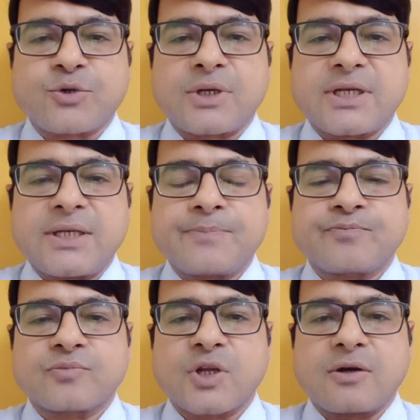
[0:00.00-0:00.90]
only
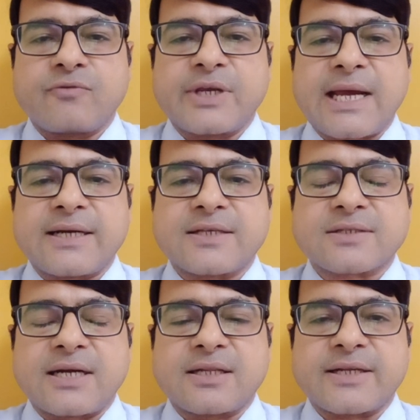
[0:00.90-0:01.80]
we can
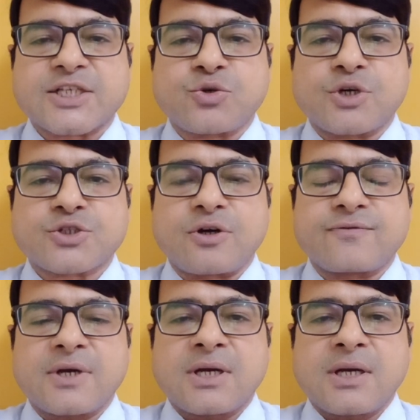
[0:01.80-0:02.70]
decide the next course of